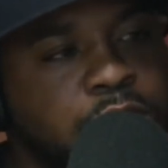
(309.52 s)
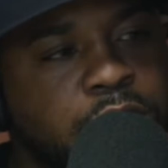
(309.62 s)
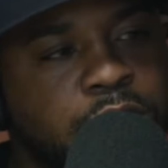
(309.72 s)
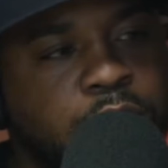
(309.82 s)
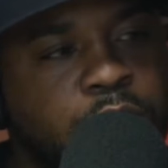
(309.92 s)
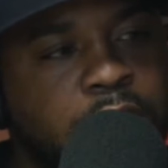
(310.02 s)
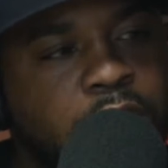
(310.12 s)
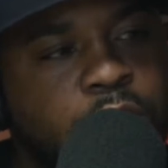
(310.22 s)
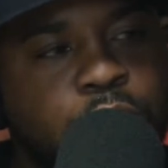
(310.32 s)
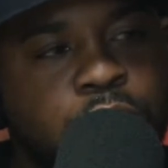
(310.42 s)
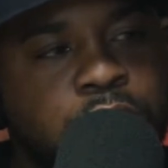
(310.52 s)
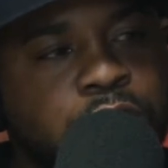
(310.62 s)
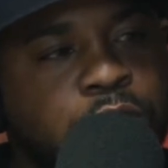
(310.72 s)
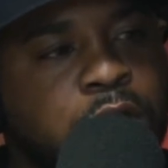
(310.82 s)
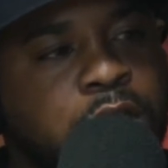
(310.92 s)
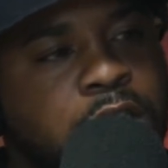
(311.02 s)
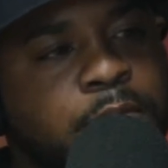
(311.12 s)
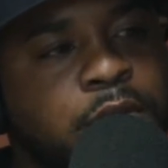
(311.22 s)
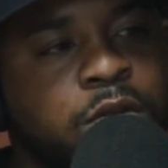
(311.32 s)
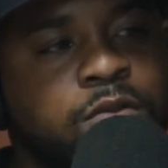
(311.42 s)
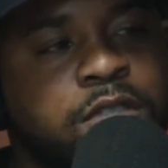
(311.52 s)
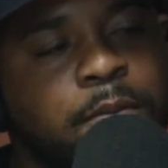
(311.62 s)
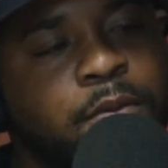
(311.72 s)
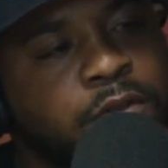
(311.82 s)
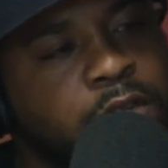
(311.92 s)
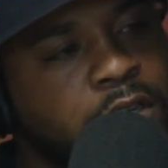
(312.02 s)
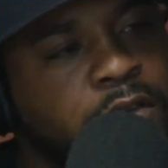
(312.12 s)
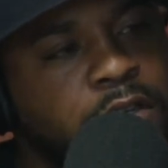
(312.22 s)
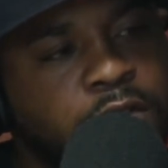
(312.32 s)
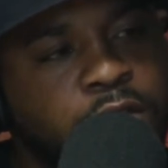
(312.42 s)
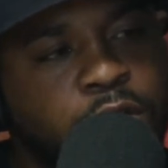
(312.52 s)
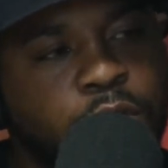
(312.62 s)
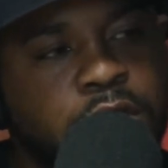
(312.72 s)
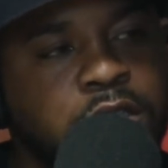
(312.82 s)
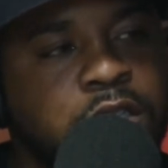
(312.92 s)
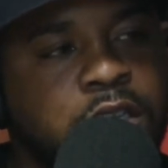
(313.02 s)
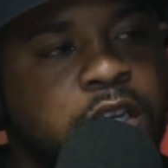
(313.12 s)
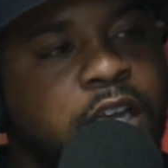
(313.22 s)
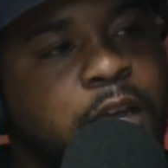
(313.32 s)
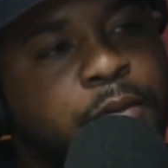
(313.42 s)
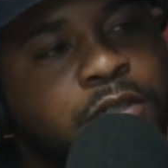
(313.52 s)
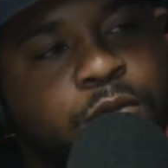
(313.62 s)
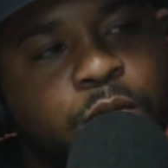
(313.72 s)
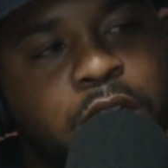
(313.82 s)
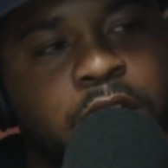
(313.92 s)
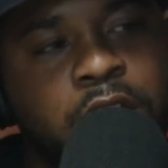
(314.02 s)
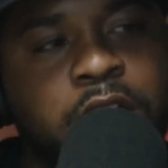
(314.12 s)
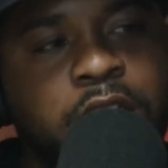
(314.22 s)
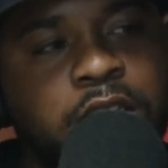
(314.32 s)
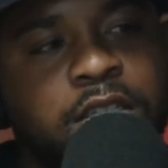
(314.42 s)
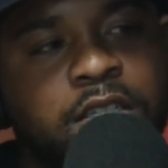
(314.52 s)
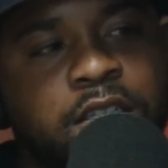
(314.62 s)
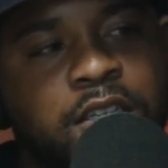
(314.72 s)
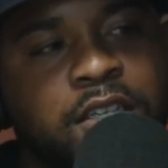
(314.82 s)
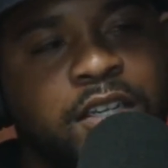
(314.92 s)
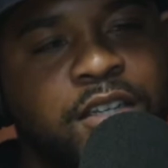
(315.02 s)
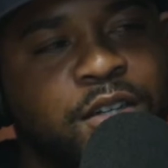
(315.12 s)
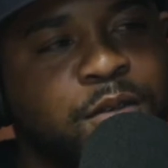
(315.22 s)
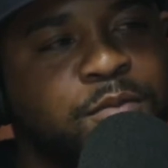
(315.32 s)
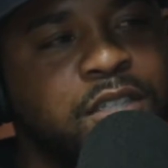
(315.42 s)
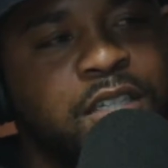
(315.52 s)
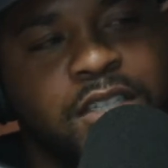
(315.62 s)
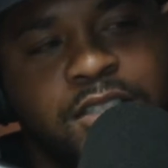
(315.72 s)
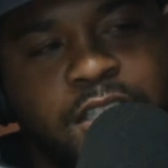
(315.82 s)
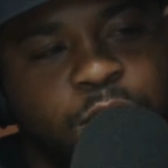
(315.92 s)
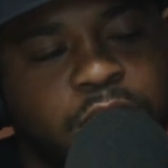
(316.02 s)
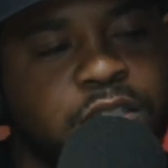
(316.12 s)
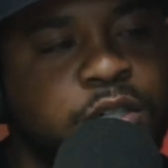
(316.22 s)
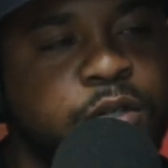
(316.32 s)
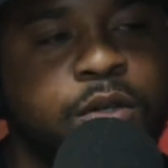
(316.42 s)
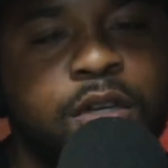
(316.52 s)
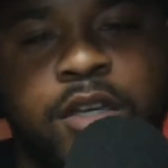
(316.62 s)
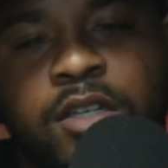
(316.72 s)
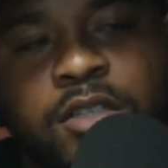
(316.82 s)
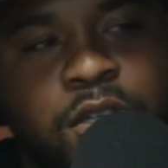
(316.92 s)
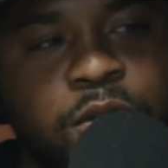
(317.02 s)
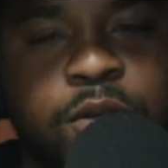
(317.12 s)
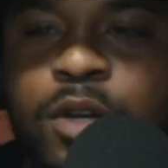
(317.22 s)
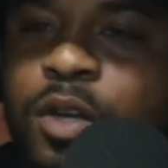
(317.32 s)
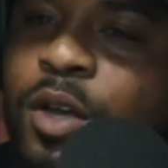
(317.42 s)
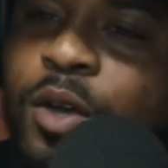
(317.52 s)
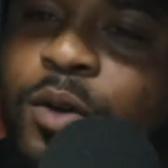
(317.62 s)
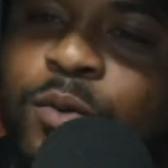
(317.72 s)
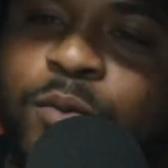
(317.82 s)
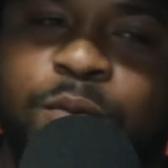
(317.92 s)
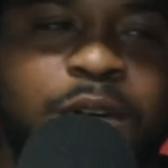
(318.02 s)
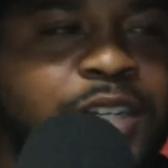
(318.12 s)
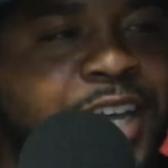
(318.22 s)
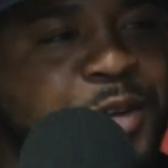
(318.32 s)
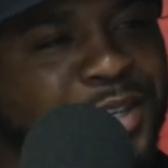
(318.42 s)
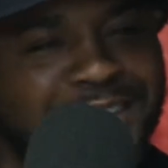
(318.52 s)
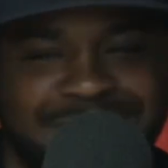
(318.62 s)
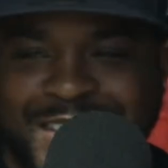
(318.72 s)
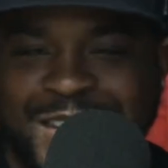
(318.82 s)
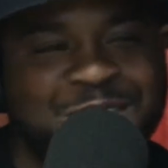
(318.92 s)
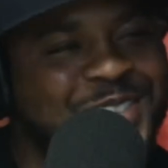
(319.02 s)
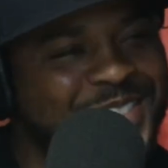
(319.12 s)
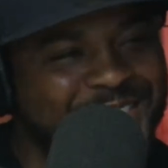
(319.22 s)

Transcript: mm-hmm. you know, like an orange or a lemon on top of, of, of a hookah, right? And put some weed in it. Mm. You know what I'm saying? See what it do. So mm. one day we, you know,